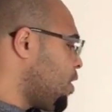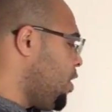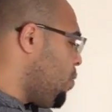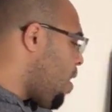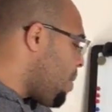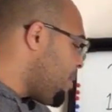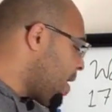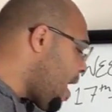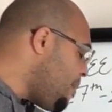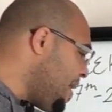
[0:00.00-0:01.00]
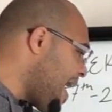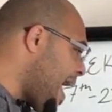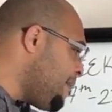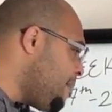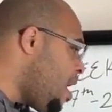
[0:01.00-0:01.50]
You are becoming
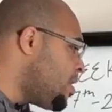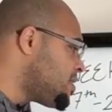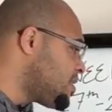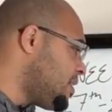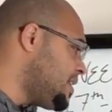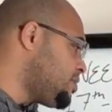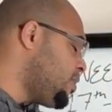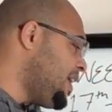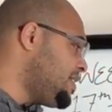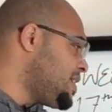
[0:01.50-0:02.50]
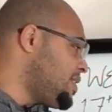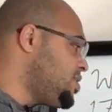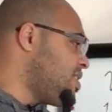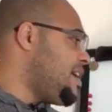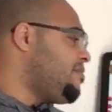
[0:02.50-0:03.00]
a master this week,
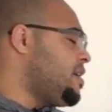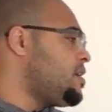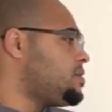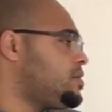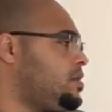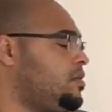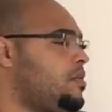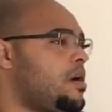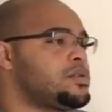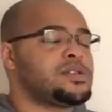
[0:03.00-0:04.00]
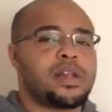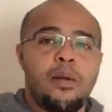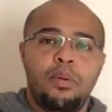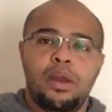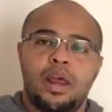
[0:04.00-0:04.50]
Sagittarius. You are
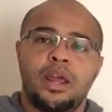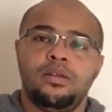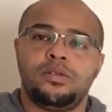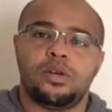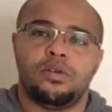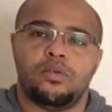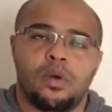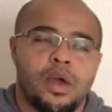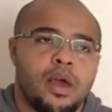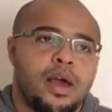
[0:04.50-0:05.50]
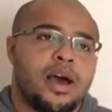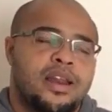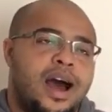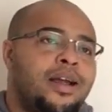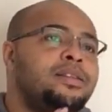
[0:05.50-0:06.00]
stepping into
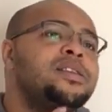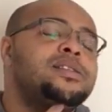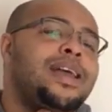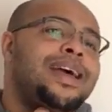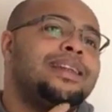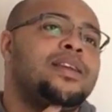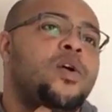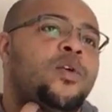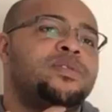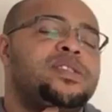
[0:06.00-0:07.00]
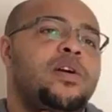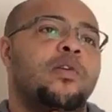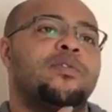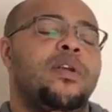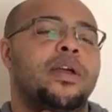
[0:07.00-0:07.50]
an understanding of
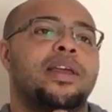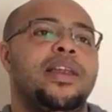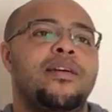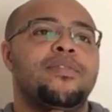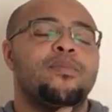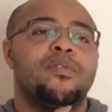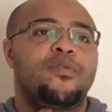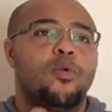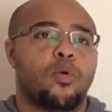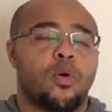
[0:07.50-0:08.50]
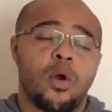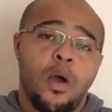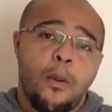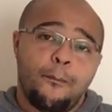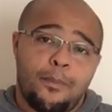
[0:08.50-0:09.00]
self like never before.
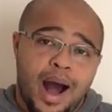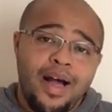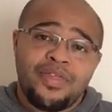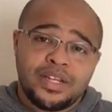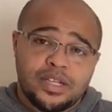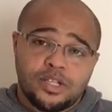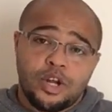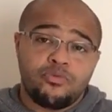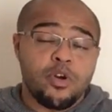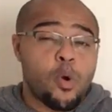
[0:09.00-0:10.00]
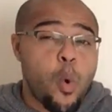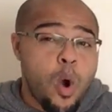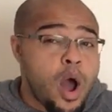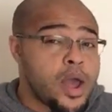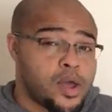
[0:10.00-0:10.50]
But this is going to
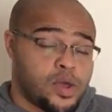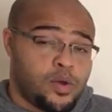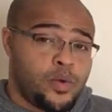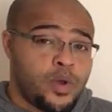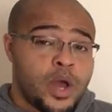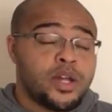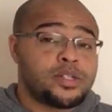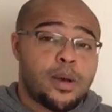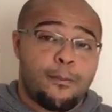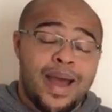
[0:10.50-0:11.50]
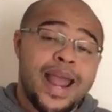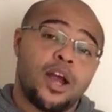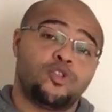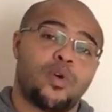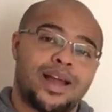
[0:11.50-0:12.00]
require you to make
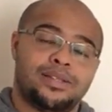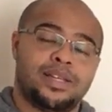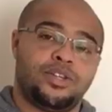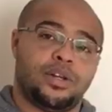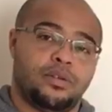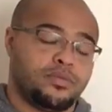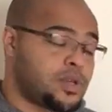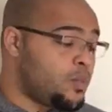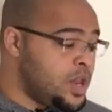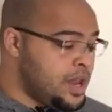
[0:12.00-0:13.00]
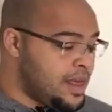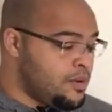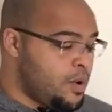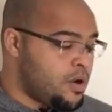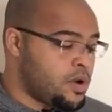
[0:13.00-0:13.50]
a transition. So when you get the
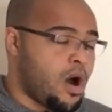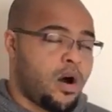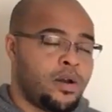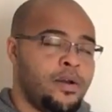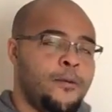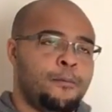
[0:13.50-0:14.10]
world card,